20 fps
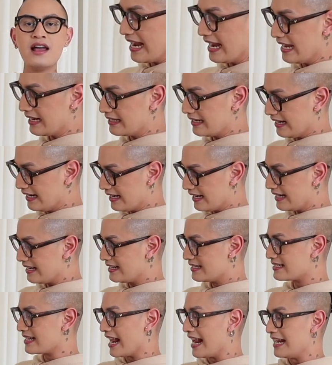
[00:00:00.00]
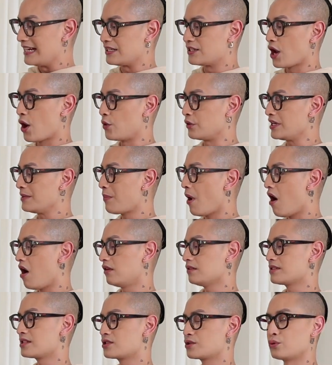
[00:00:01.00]
And it is a Tony
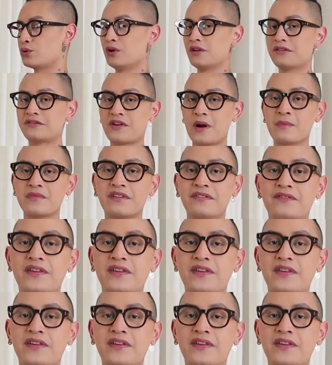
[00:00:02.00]
Paul stool from the